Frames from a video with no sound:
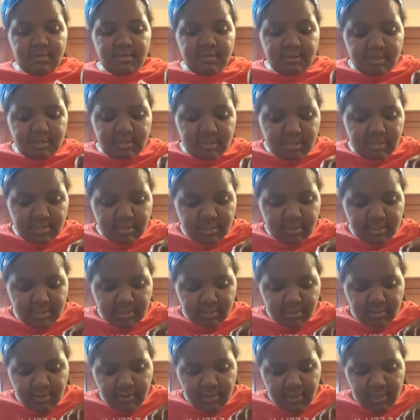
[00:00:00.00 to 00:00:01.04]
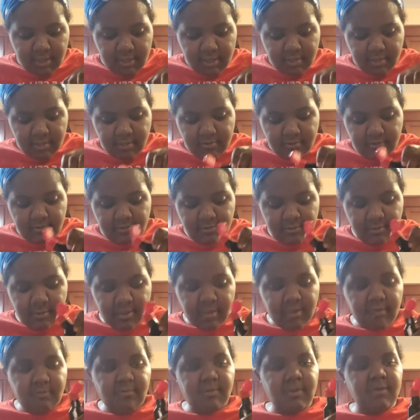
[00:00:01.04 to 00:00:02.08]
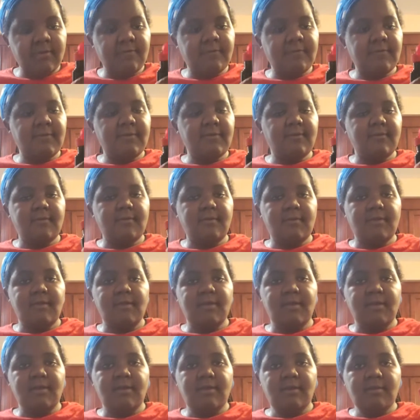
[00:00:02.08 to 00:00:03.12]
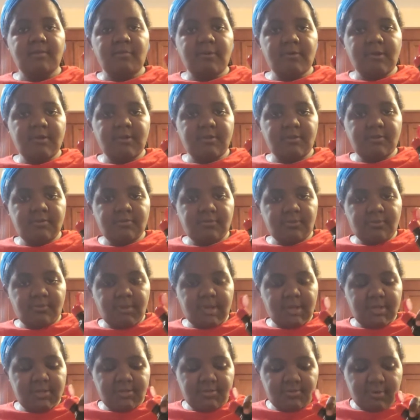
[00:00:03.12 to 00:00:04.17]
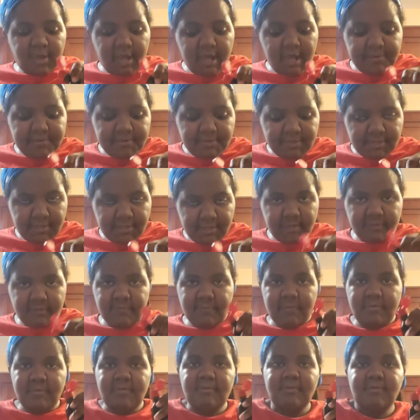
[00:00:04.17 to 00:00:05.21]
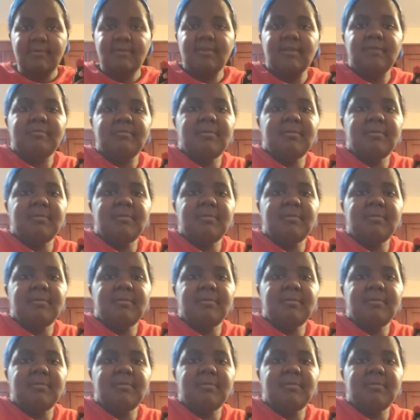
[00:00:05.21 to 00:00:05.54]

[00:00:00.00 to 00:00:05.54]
Just so I can get rid of it. I'm going to do 3 drops. Let me